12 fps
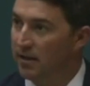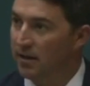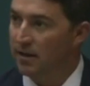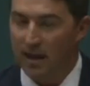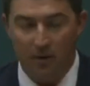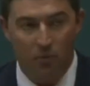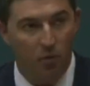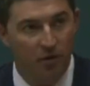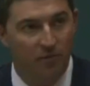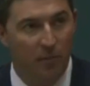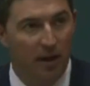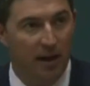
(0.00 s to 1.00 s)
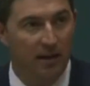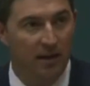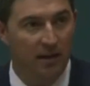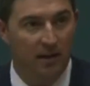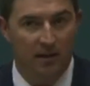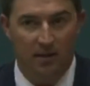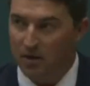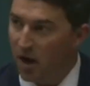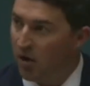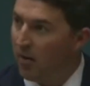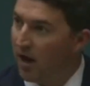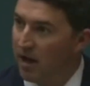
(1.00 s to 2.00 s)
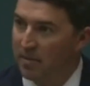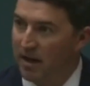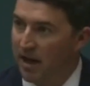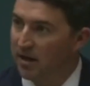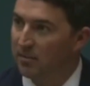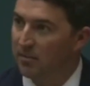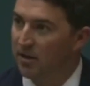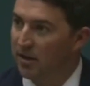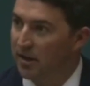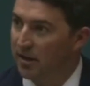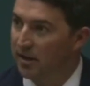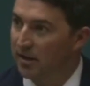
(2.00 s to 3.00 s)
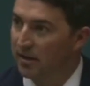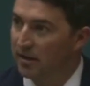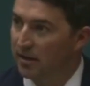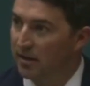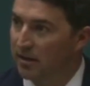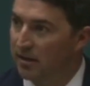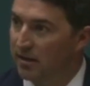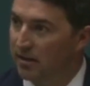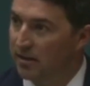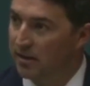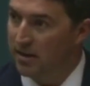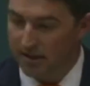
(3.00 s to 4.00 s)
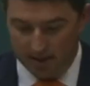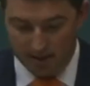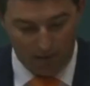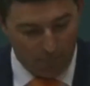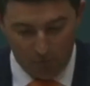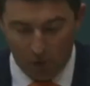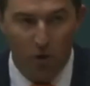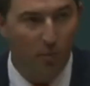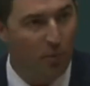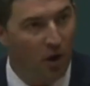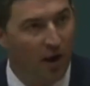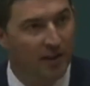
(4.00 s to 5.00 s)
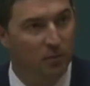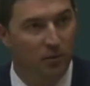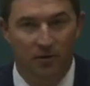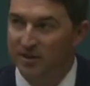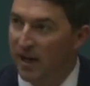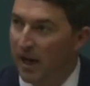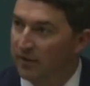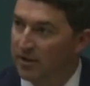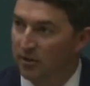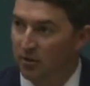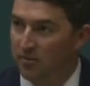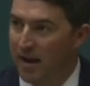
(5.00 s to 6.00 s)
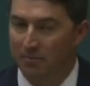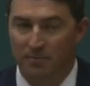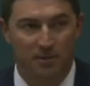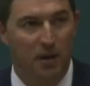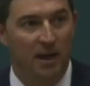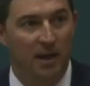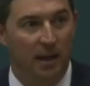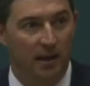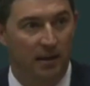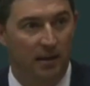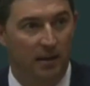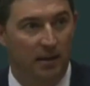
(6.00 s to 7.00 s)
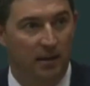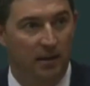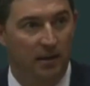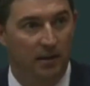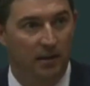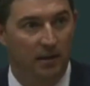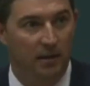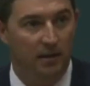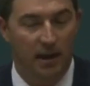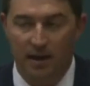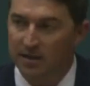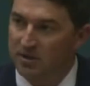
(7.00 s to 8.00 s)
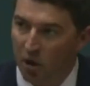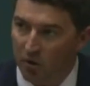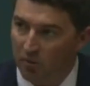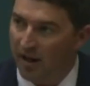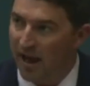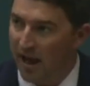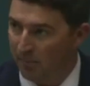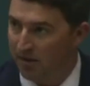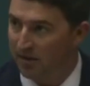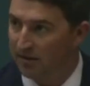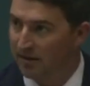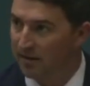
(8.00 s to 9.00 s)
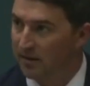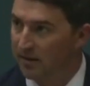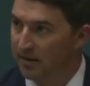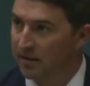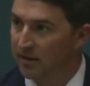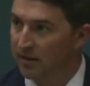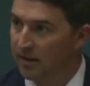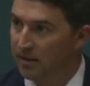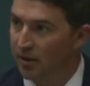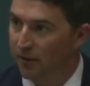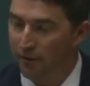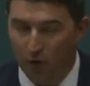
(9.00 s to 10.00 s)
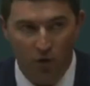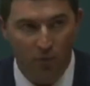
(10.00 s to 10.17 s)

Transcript: there would have been no harm in our community. This floor price would have saved us all, Madam Speaker. That is not what happened. The floor